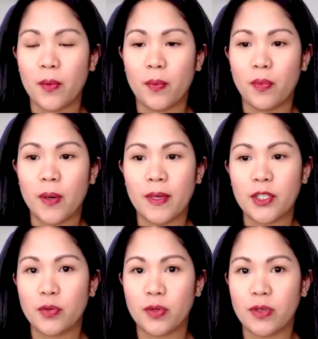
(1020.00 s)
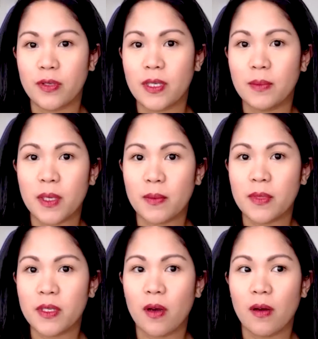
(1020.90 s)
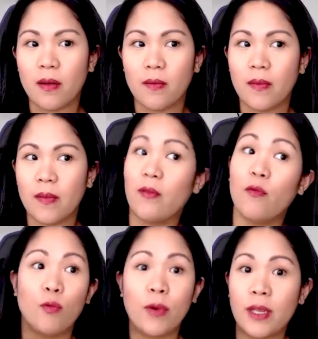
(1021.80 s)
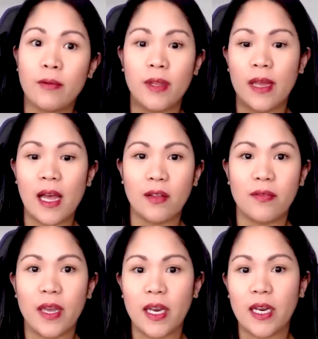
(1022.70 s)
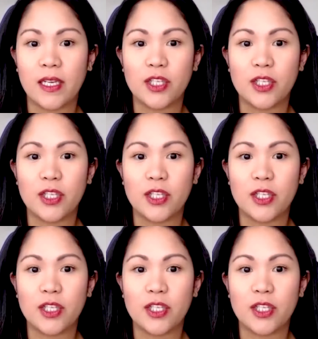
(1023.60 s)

premenstrual symptoms really, really elevated. And